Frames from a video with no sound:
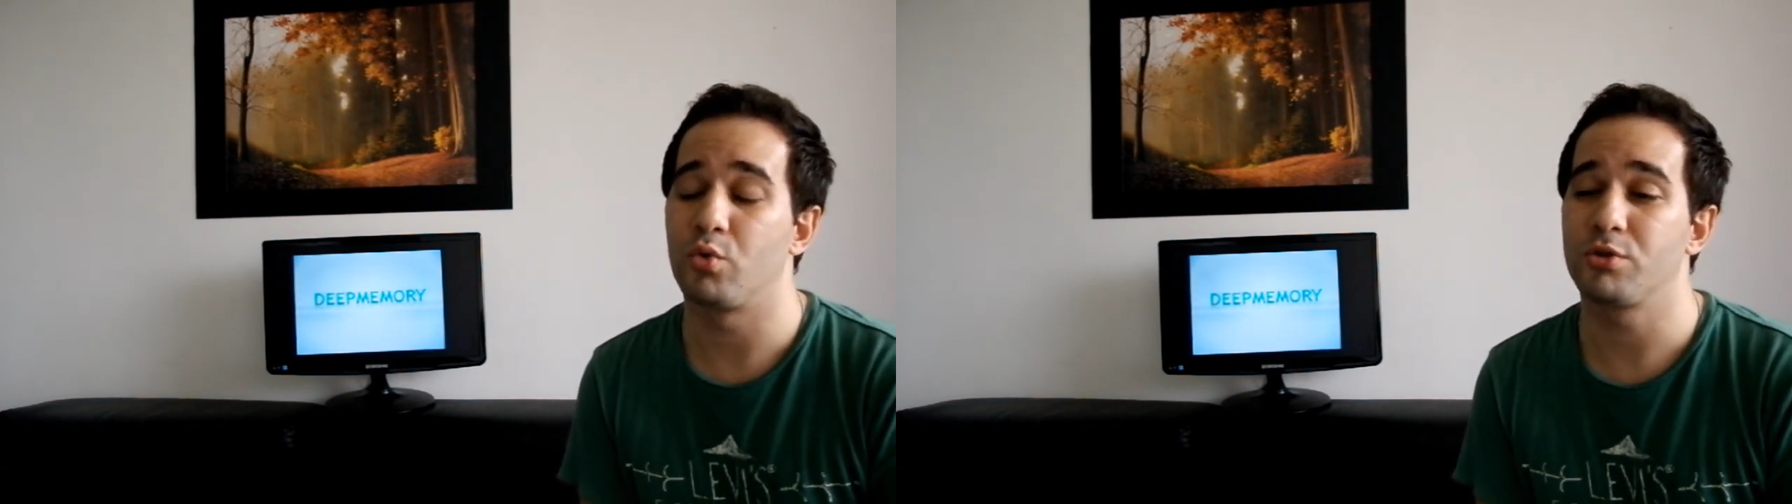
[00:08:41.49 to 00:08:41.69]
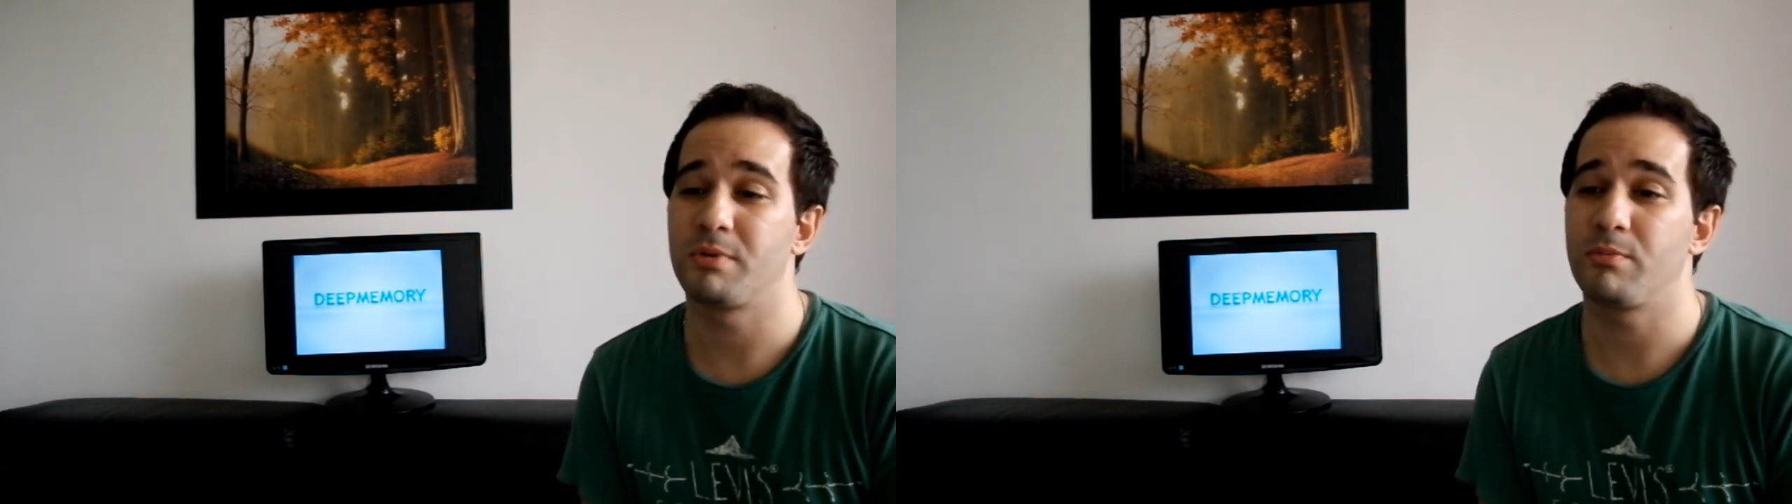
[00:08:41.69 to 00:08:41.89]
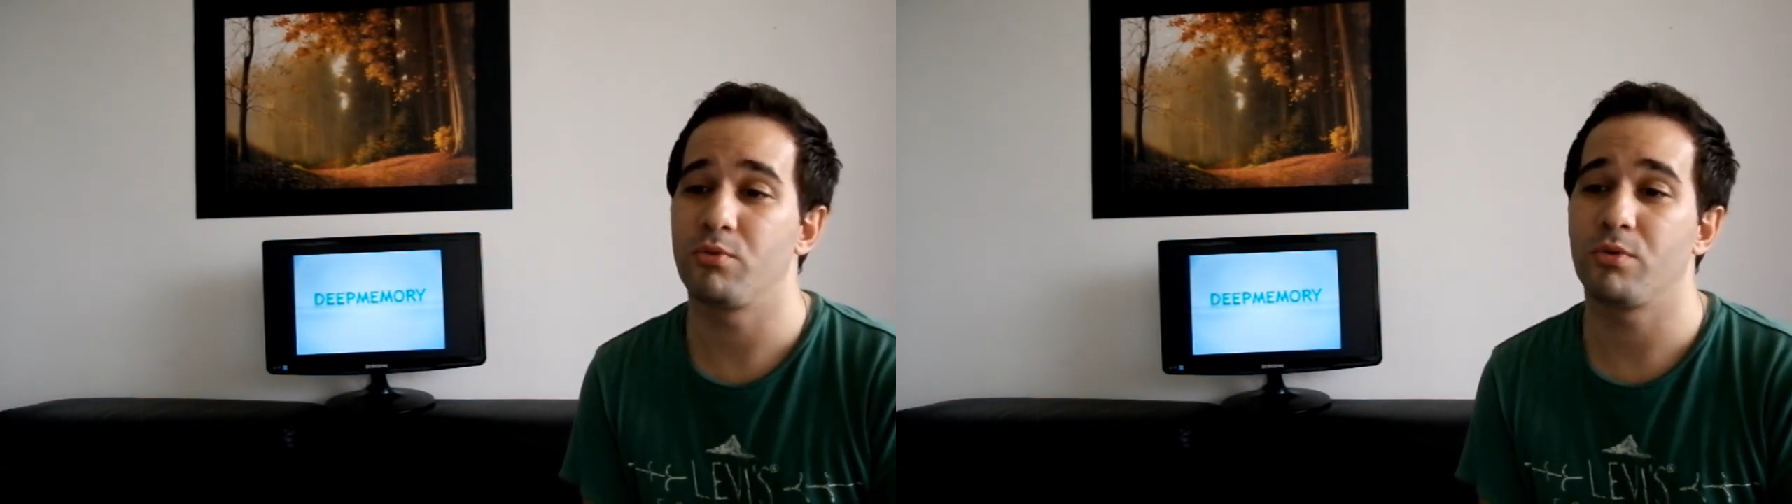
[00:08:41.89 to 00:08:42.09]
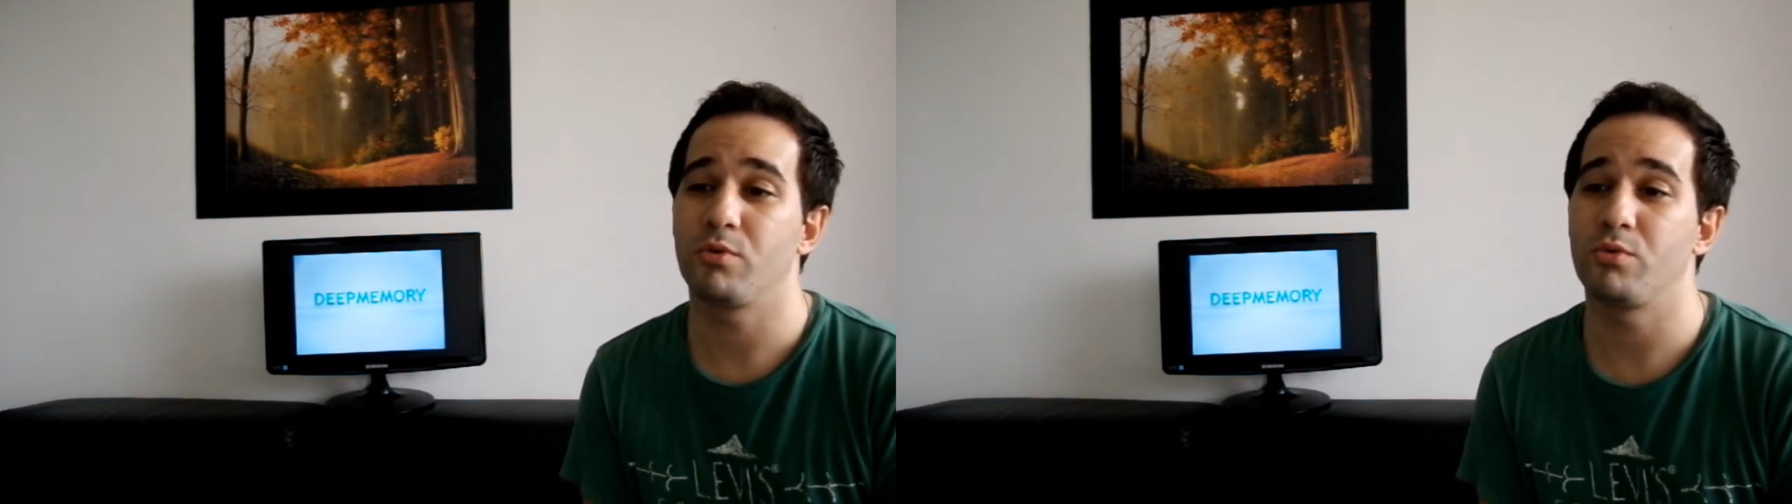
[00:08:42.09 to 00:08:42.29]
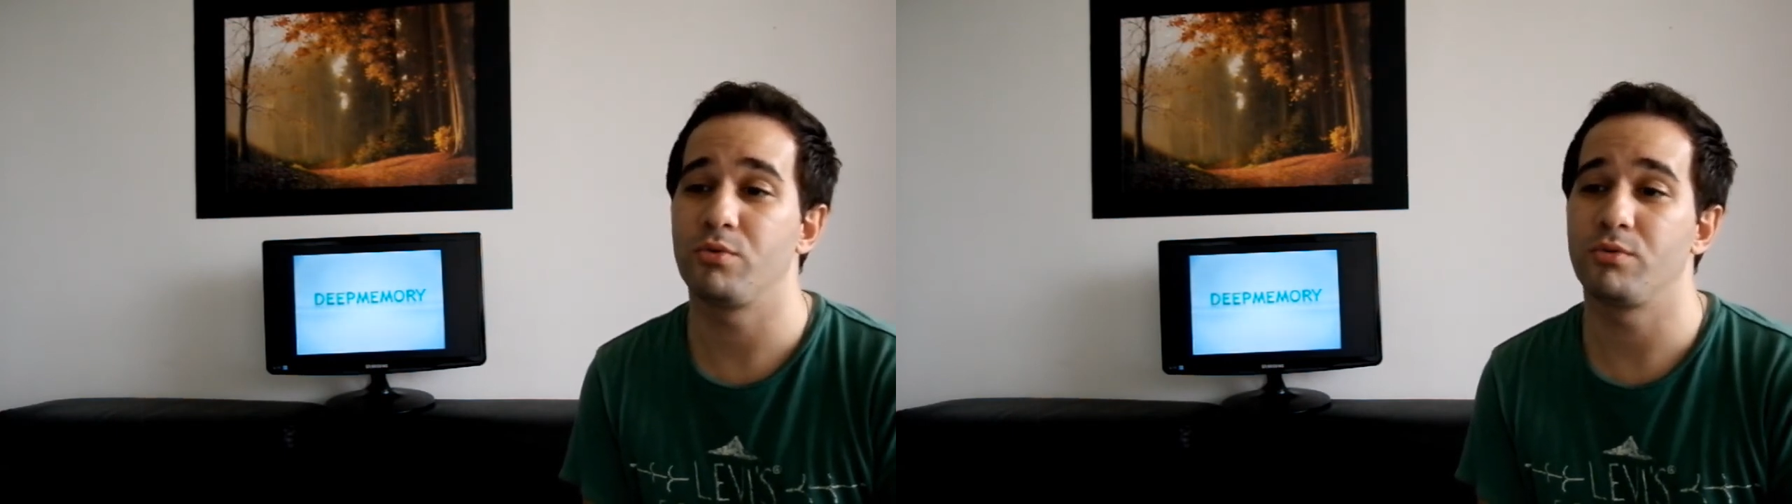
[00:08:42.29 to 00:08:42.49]
people
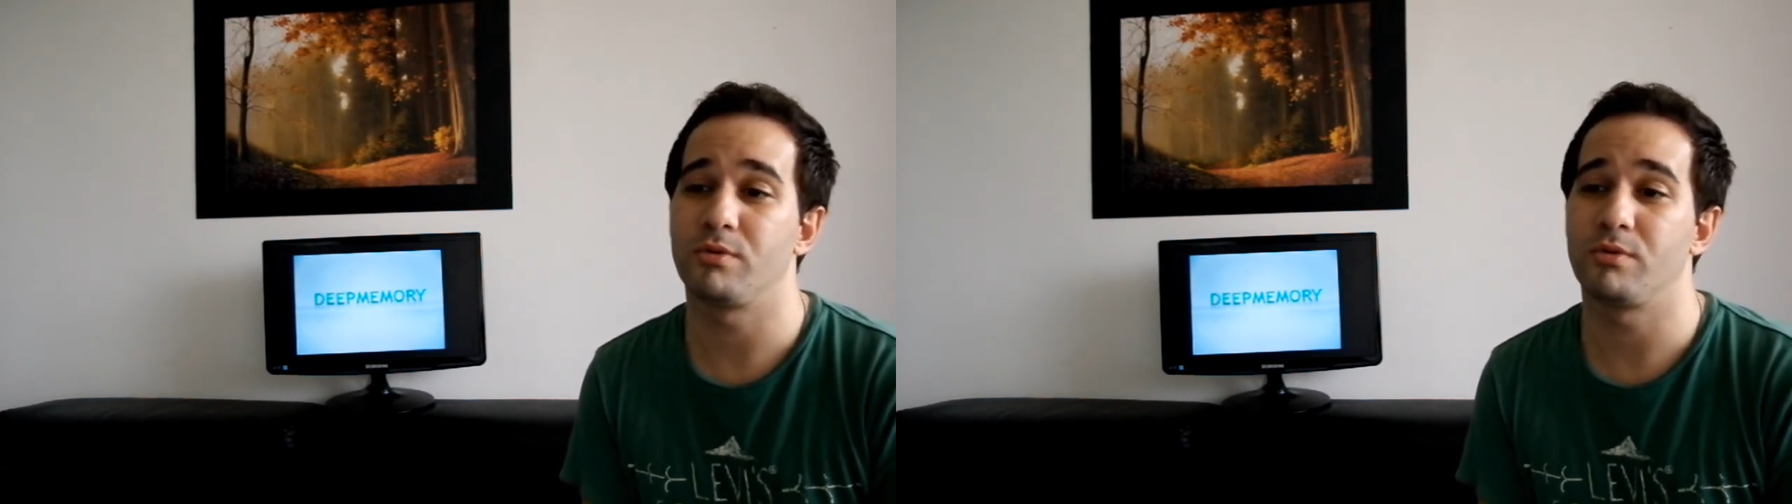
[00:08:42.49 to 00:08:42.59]
who